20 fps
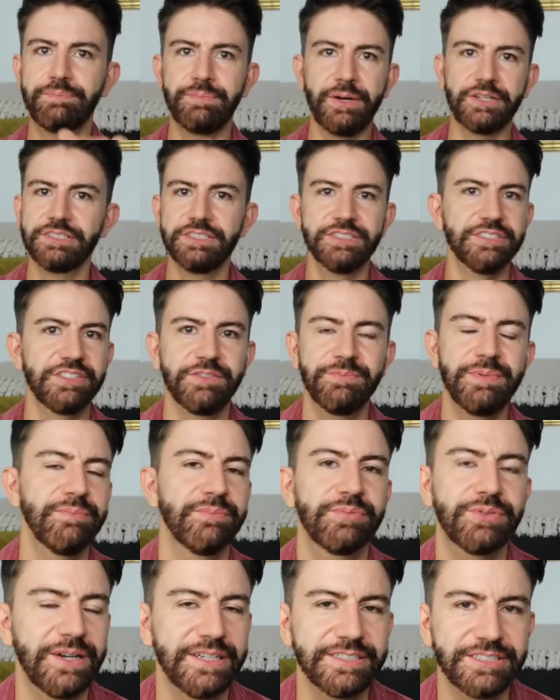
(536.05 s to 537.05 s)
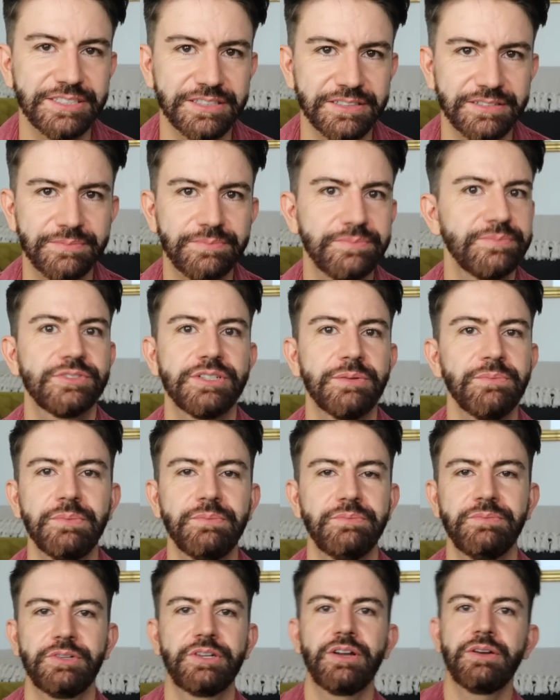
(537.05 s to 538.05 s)
buttons have been pressed and
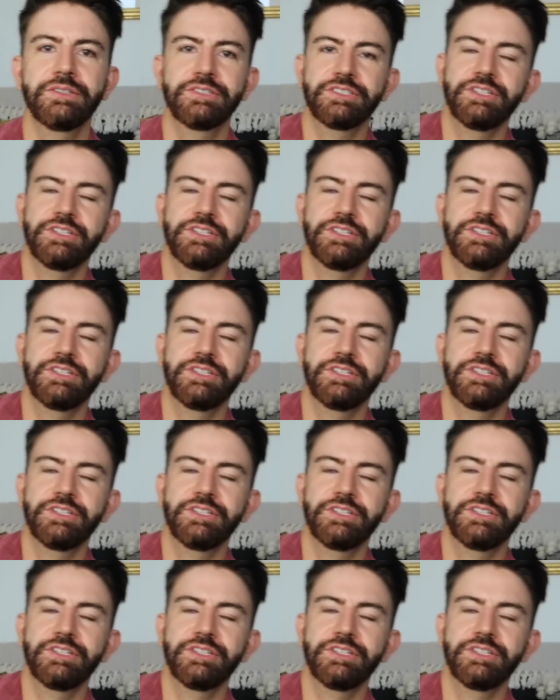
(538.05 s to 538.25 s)
you're going